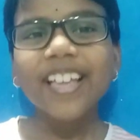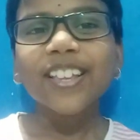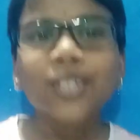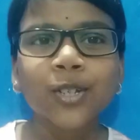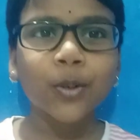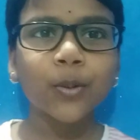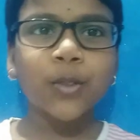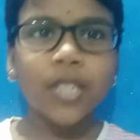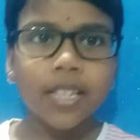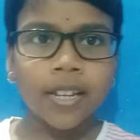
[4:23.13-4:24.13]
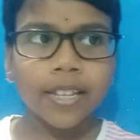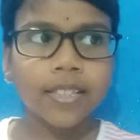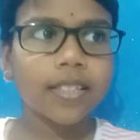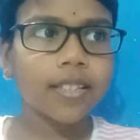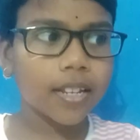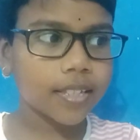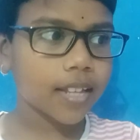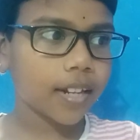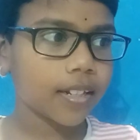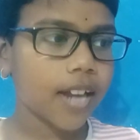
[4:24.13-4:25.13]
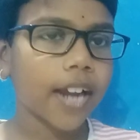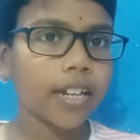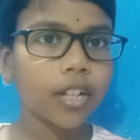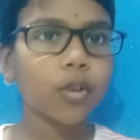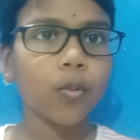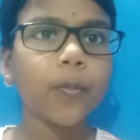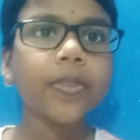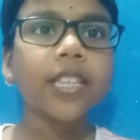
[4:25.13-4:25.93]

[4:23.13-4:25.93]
So inside the dining room,